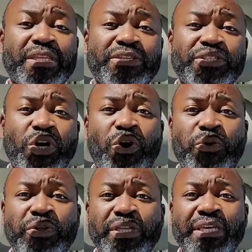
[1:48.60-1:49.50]
So
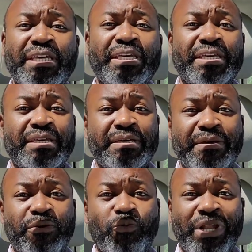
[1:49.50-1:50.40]

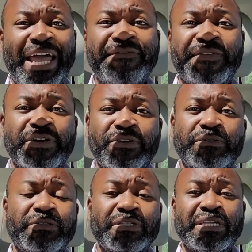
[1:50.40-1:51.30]
what I feel
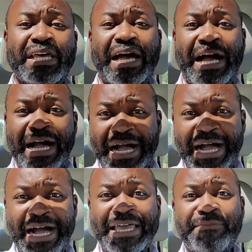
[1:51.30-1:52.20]

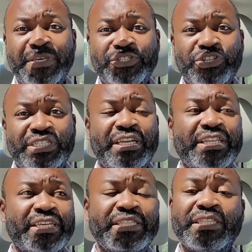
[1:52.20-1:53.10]
I am interested
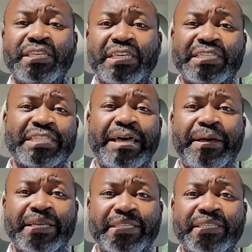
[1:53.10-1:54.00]
in is
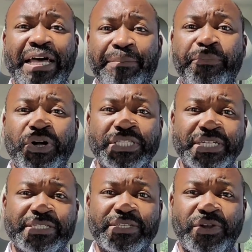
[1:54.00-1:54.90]
in
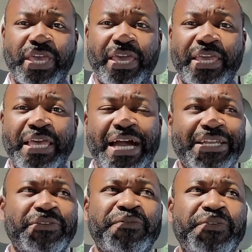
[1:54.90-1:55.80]
abundance, okay? I
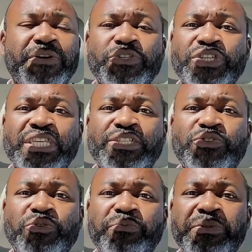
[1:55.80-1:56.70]
don't feel you need
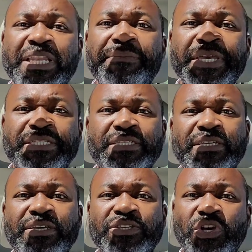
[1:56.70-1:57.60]
to limit
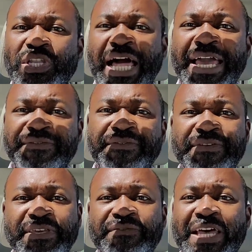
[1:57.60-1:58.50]
your life.
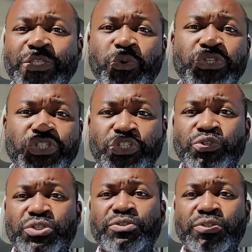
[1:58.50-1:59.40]
If that's what you
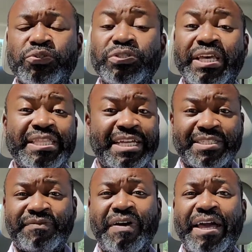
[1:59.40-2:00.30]
choose to do, then
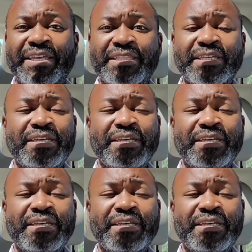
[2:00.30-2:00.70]
that's fine.